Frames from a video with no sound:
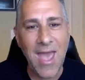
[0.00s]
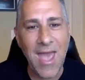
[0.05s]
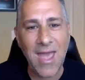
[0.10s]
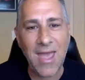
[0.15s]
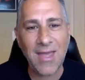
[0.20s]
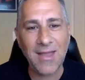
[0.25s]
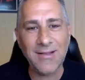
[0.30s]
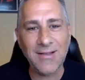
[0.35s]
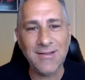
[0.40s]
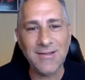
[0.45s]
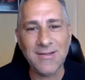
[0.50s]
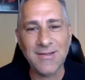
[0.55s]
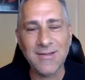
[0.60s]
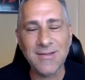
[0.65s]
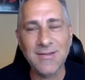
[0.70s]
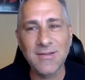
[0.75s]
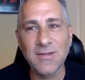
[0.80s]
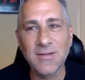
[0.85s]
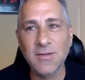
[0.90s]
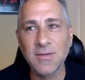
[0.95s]
And
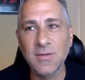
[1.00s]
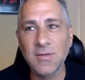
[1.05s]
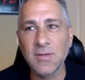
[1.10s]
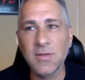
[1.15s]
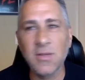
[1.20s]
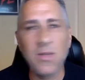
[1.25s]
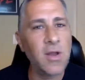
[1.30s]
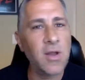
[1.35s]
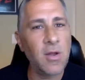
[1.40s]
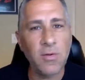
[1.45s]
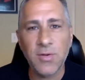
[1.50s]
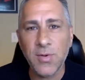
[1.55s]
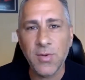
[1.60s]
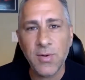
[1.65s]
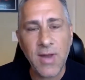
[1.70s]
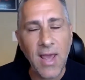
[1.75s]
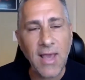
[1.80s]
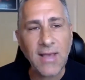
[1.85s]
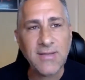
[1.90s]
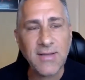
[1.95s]
2
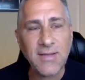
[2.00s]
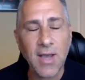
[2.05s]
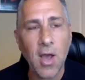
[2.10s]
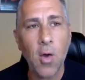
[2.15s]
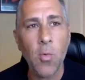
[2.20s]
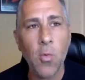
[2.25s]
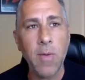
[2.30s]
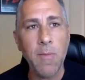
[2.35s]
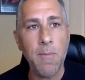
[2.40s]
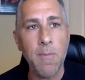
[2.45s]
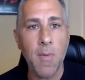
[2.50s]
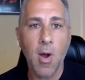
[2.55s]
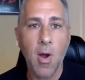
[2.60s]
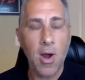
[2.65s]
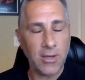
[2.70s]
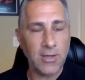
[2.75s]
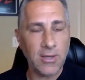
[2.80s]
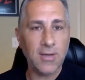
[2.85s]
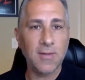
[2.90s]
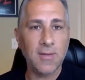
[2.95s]
days ago, we
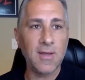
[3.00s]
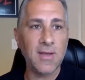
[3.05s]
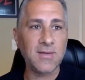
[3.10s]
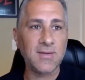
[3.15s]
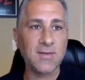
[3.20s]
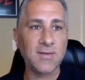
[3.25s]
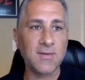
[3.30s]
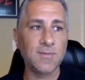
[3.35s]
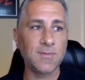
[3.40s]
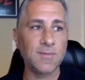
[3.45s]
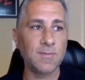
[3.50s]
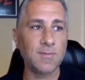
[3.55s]
marked this